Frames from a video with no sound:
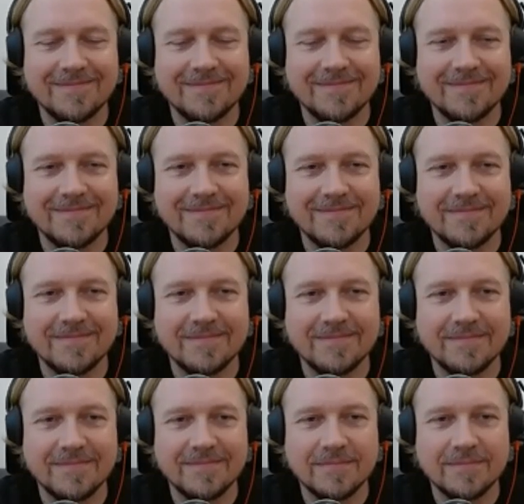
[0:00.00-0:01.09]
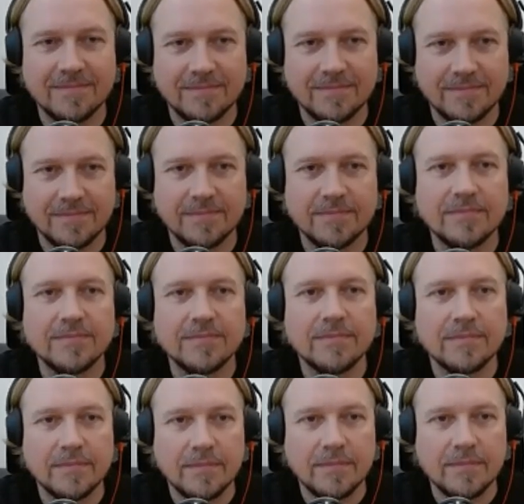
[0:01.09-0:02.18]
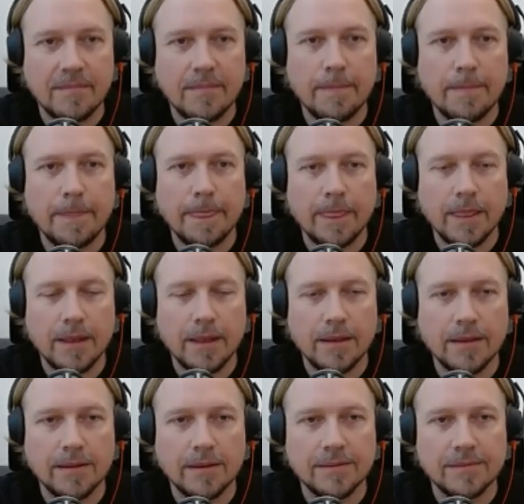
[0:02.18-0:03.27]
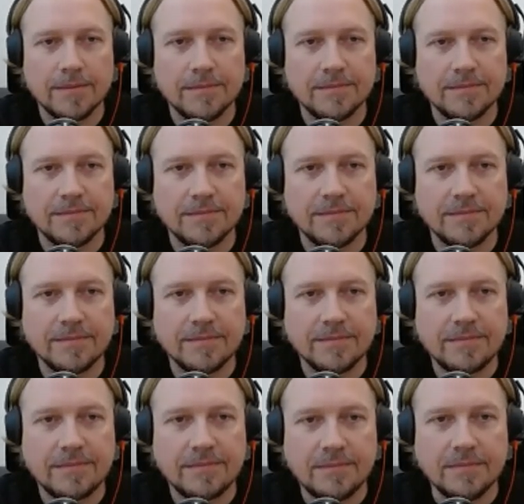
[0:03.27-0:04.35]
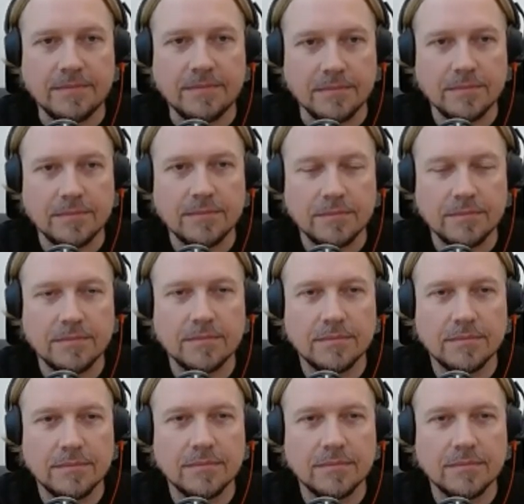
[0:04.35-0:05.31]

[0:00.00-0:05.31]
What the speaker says: The person shown says nothing.